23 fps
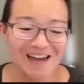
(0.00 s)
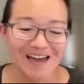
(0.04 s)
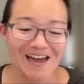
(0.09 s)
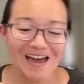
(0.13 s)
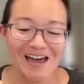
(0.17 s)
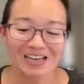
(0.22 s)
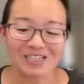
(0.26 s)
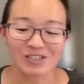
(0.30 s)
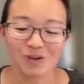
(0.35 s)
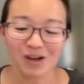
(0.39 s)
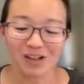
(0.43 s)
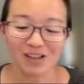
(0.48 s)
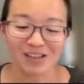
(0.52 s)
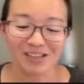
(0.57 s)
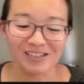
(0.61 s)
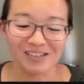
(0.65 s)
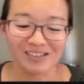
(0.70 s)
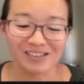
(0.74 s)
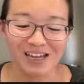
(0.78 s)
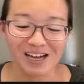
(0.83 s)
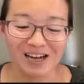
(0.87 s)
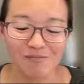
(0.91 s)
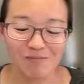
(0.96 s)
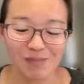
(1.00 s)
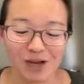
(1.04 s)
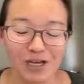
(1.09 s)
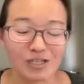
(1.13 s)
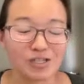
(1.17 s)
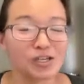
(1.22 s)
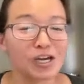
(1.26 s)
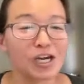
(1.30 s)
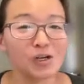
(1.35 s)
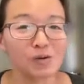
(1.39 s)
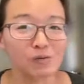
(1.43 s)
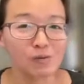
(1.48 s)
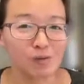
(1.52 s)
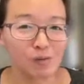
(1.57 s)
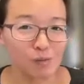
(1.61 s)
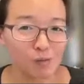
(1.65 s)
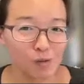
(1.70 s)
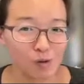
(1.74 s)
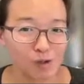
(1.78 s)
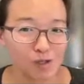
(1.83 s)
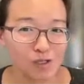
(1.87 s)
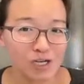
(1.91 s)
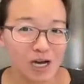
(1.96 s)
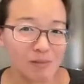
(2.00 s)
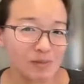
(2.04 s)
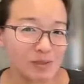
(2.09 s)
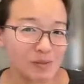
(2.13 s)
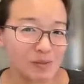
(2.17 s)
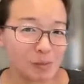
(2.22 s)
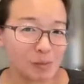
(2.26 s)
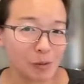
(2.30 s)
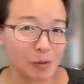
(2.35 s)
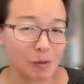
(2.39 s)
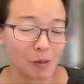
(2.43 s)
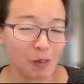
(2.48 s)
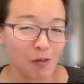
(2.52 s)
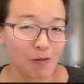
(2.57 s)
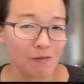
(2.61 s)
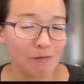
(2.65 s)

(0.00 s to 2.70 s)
as well as educator workshops, both